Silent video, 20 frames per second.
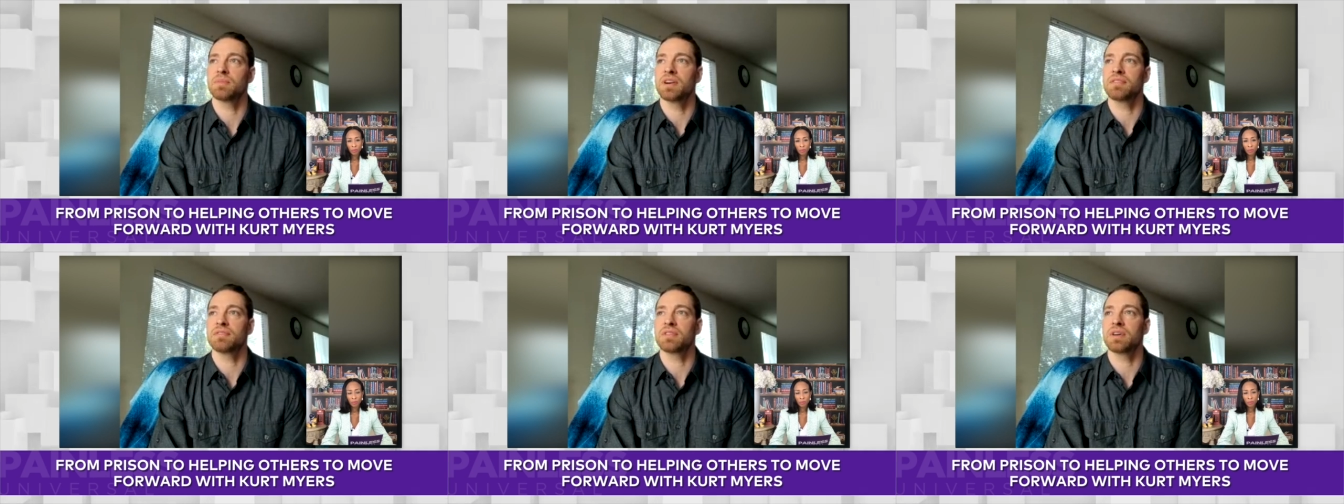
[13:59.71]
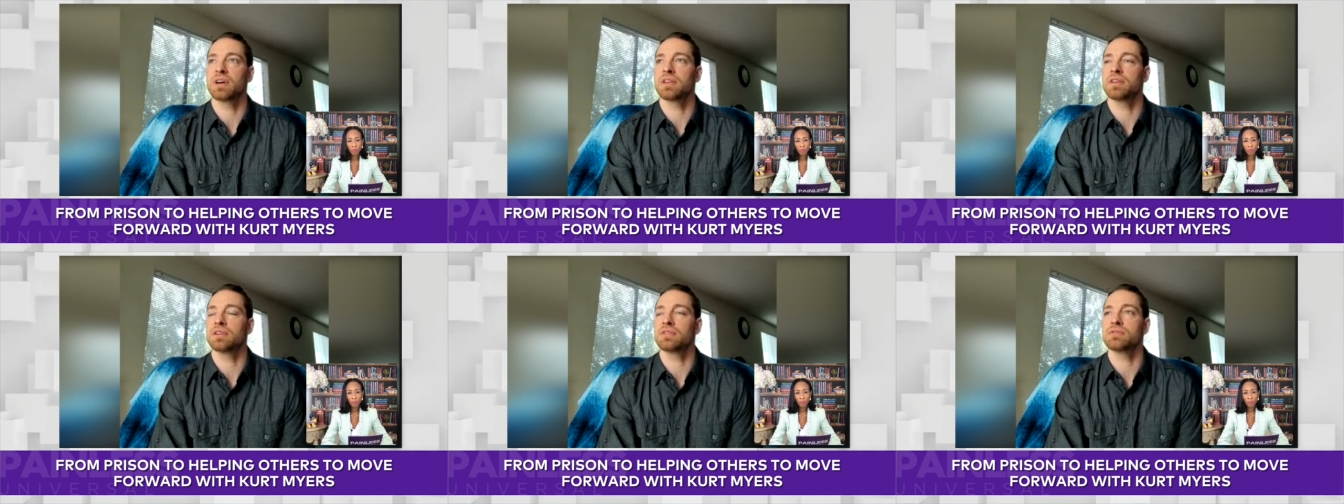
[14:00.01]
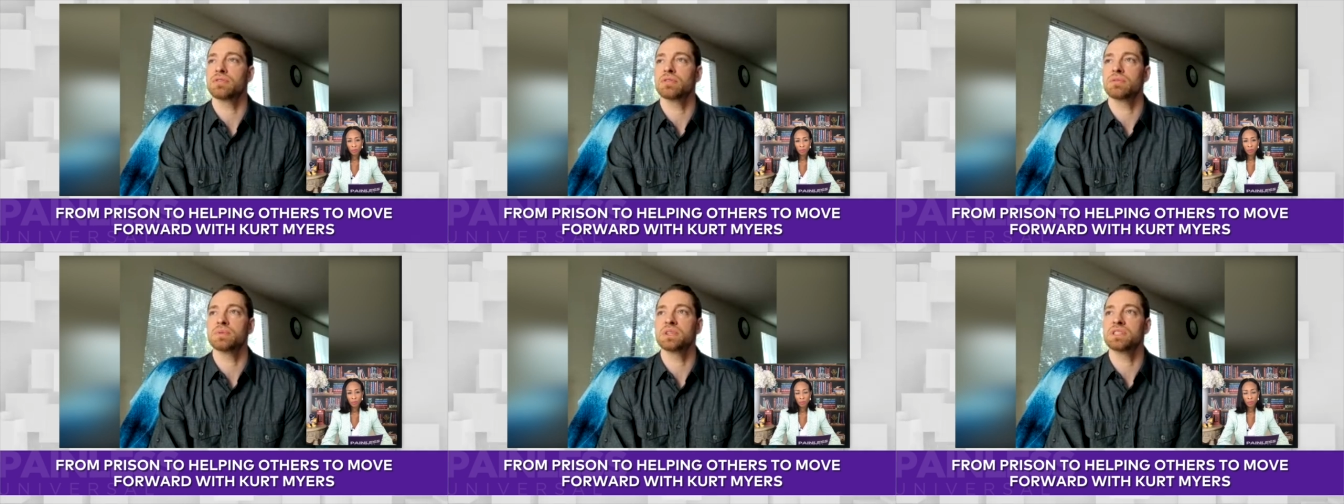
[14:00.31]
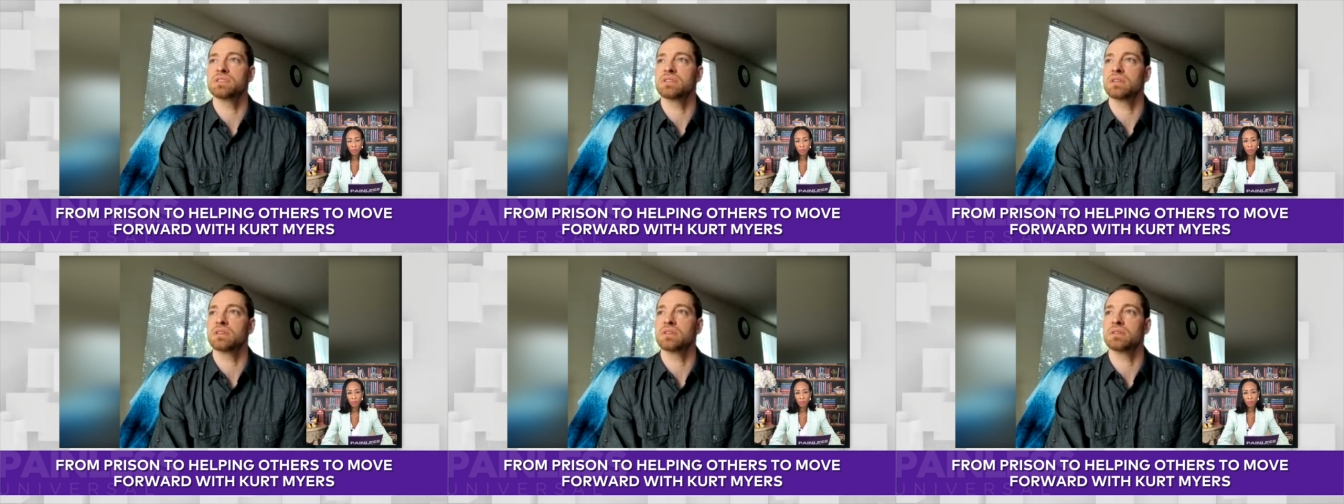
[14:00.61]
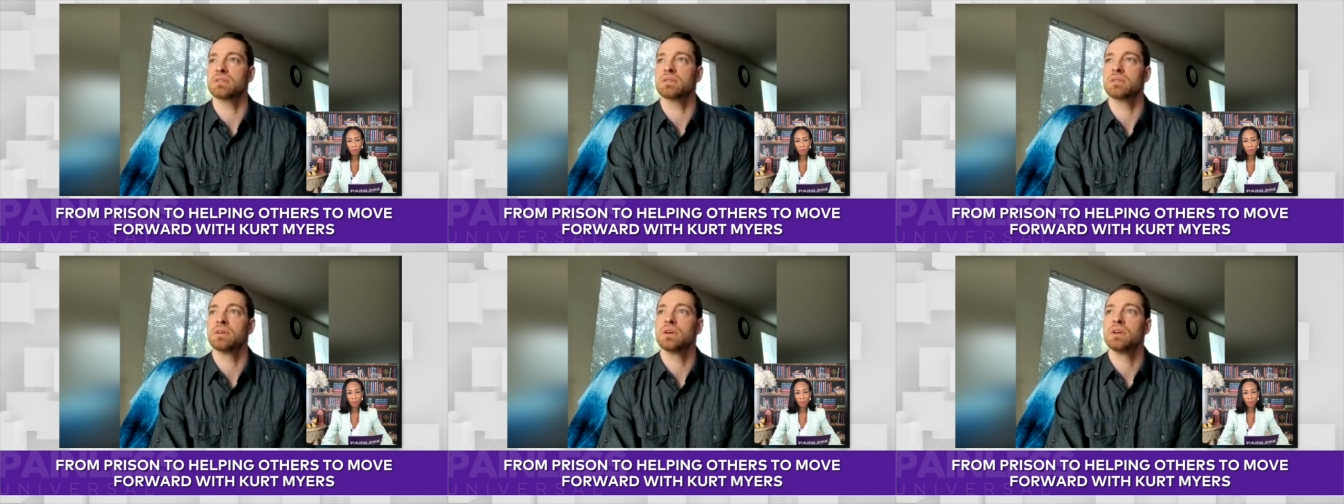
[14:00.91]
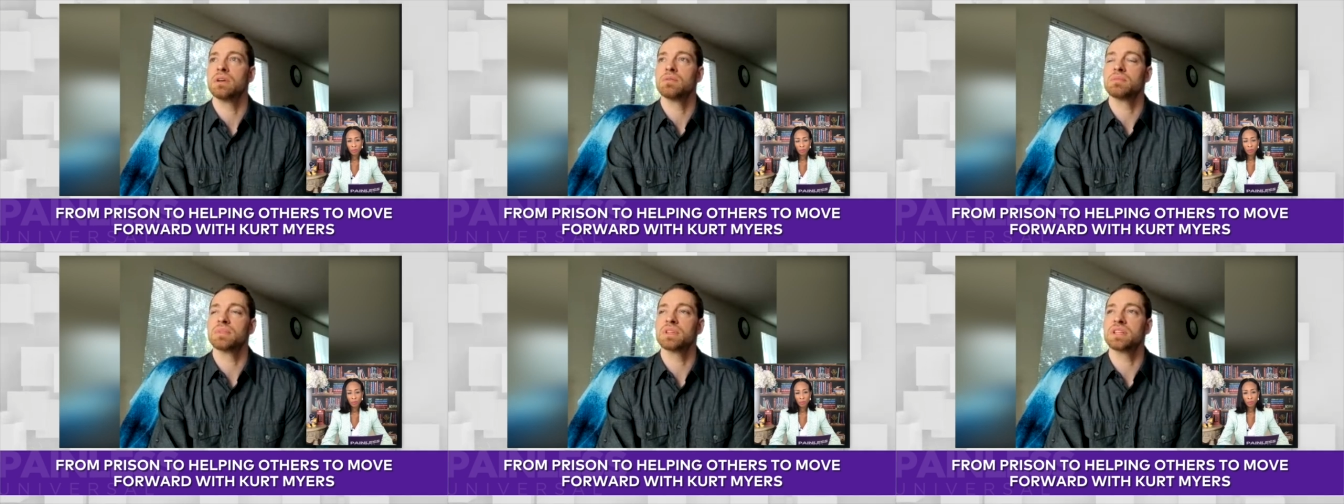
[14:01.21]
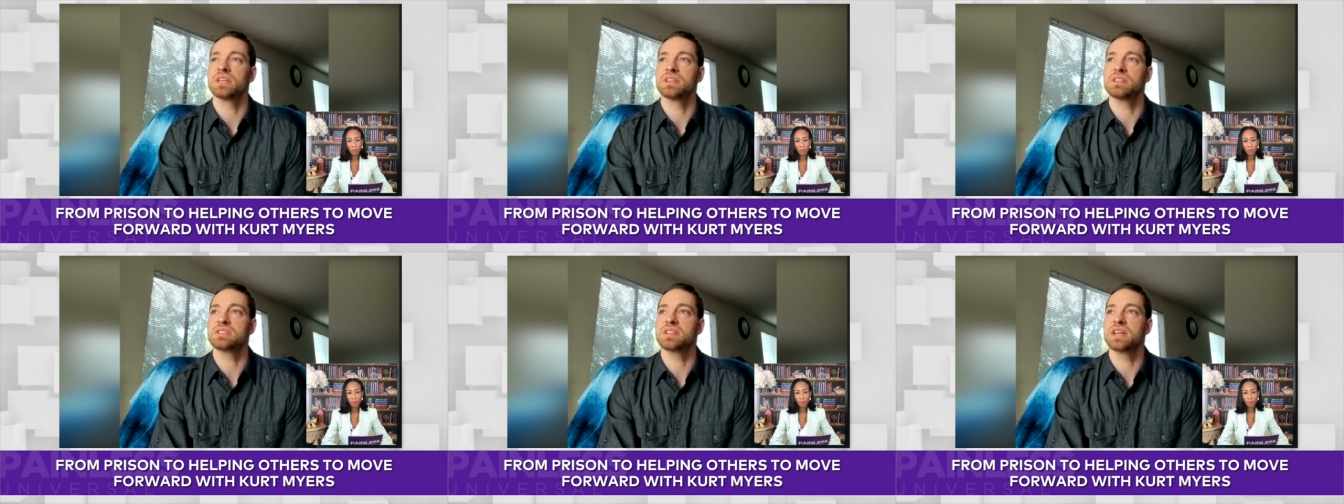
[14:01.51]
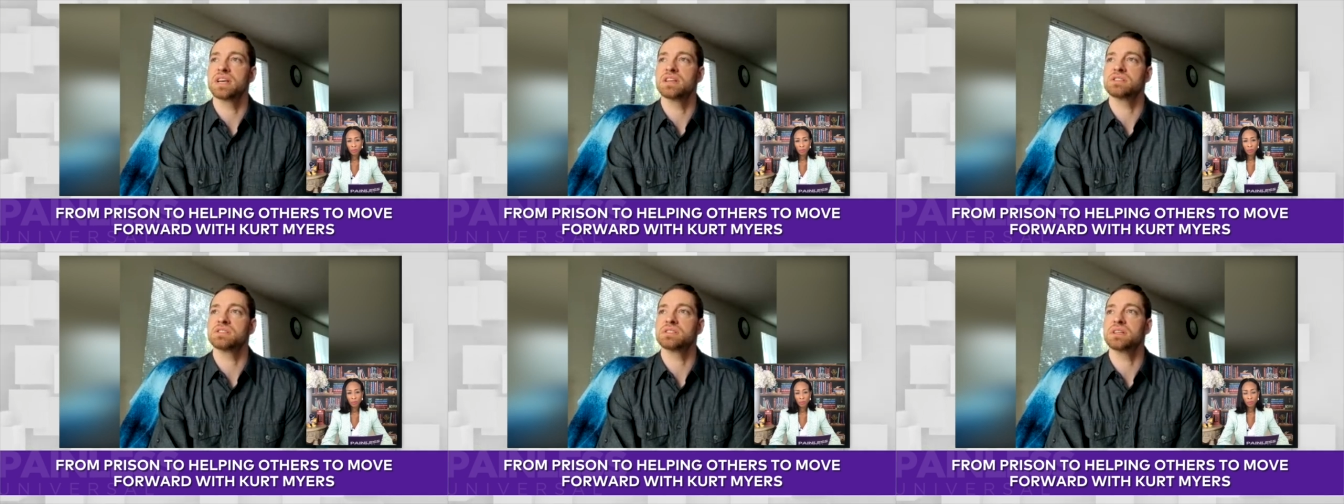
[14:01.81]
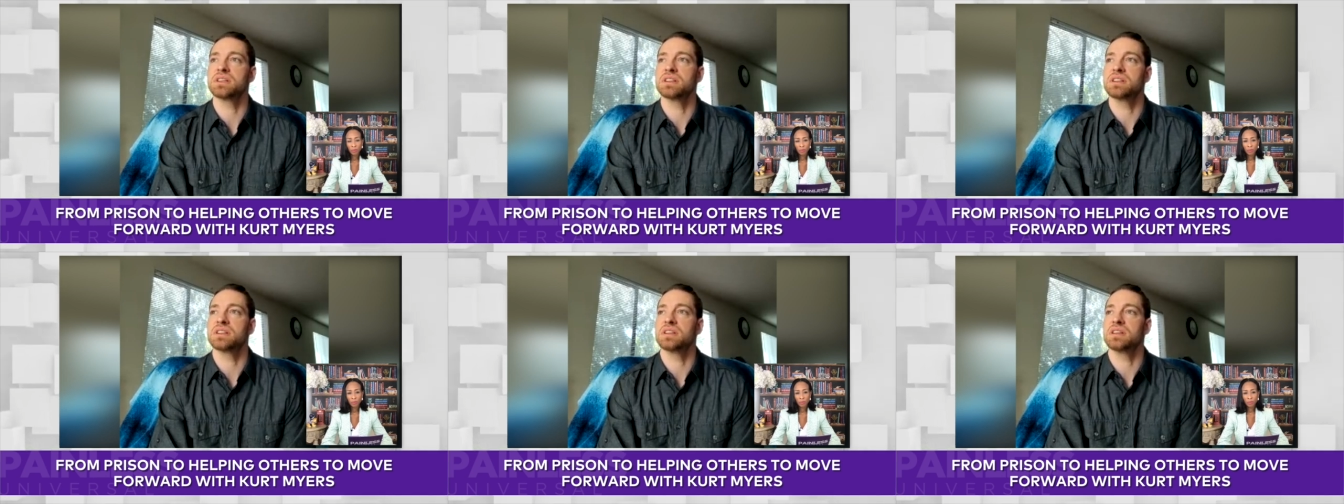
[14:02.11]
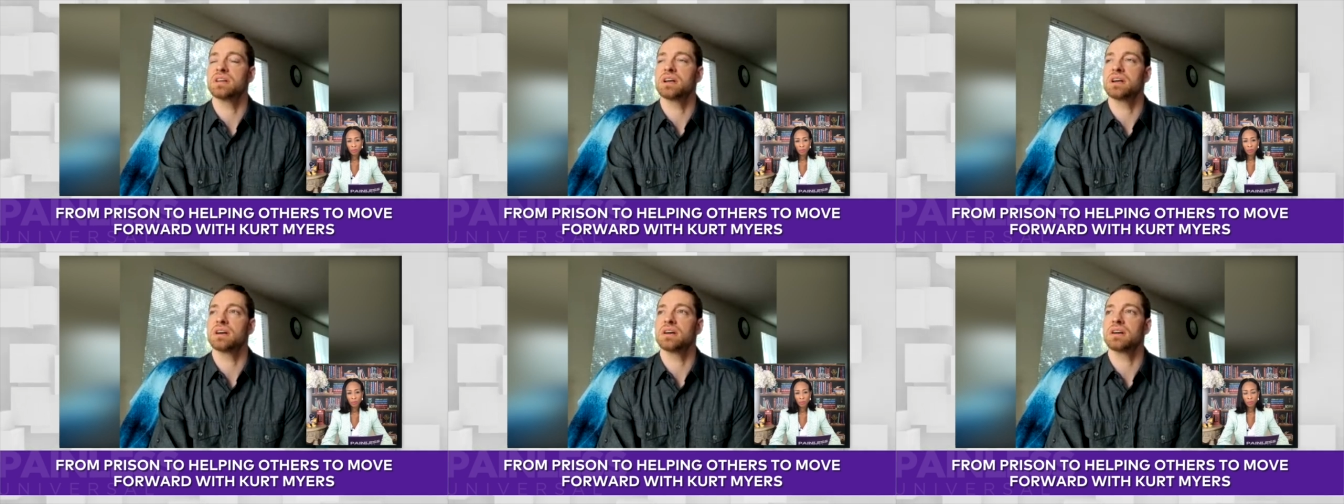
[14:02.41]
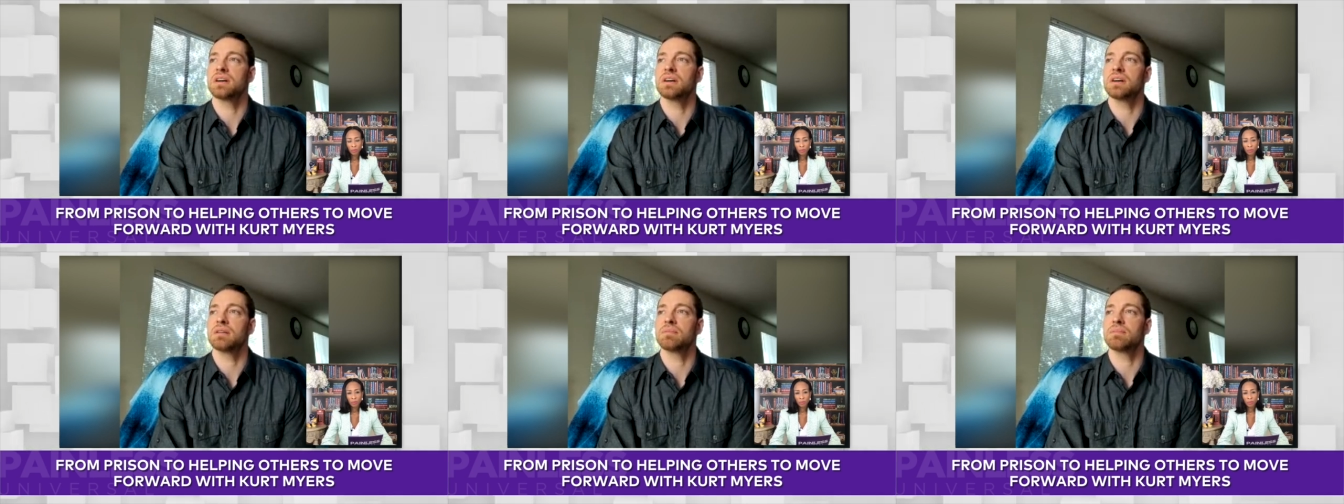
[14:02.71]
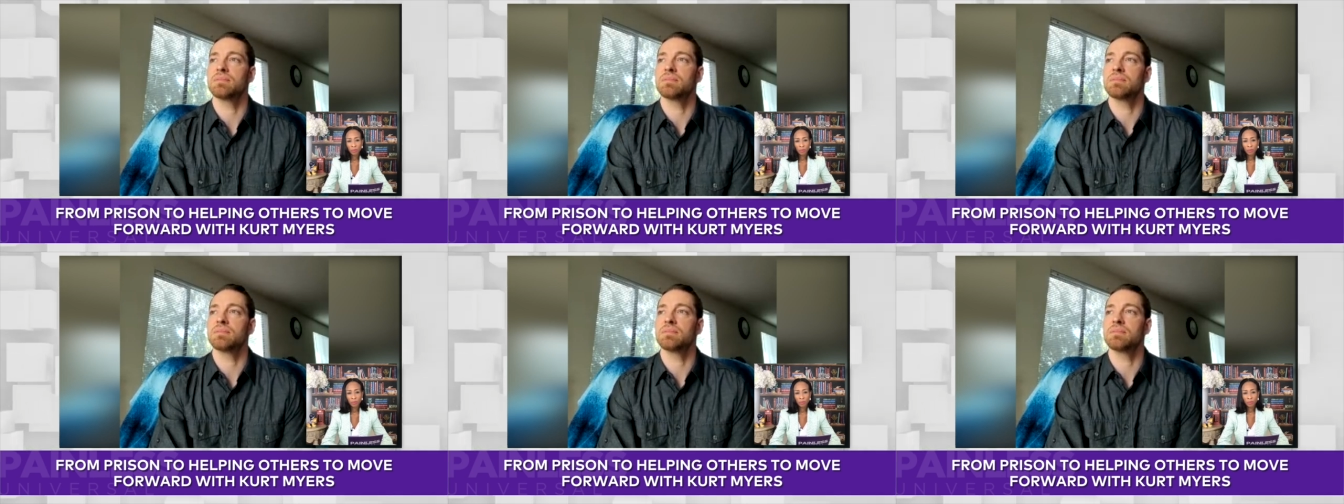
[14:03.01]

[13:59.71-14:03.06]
My father drove me to the police station. Uh,